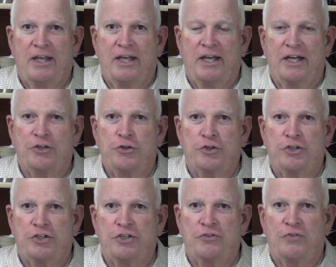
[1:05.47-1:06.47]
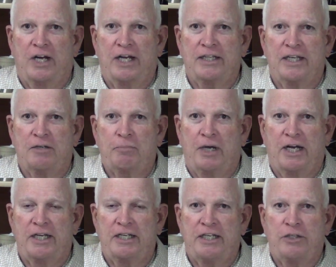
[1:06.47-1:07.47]
and you're going to divide that
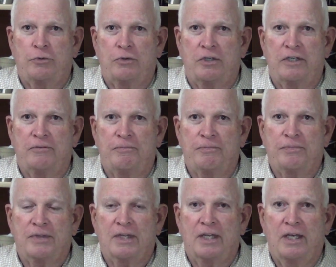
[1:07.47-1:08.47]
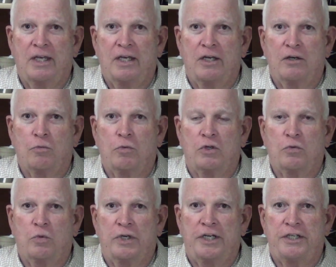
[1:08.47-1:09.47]
pie equally, one
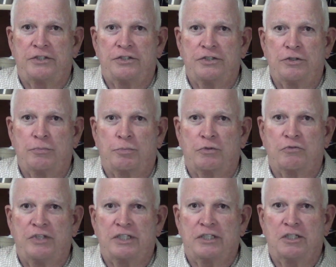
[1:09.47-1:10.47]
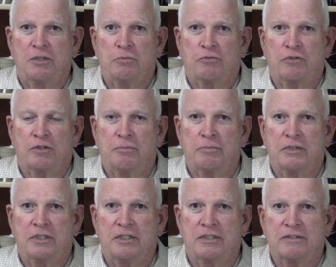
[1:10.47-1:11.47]
way to prevent them from
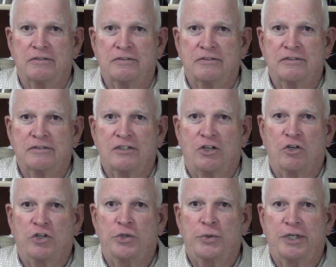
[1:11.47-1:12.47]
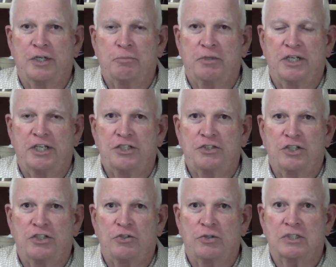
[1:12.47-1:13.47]
arguing among each
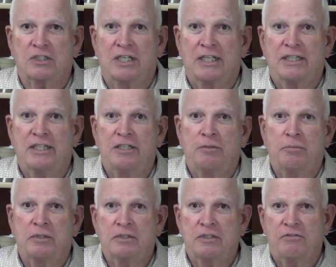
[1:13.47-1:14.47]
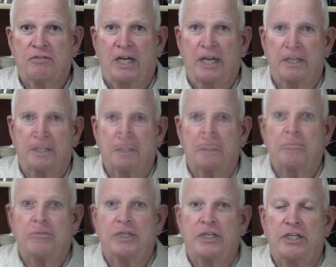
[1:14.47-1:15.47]
other is let them divide it
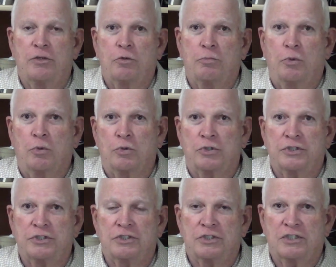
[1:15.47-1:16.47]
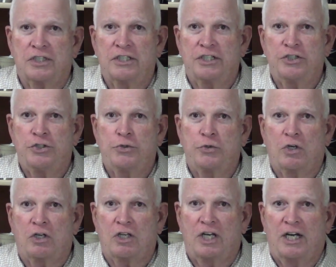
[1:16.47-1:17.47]
in equal portions, and then you
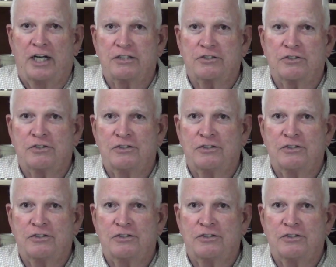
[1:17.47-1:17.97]
draw lots,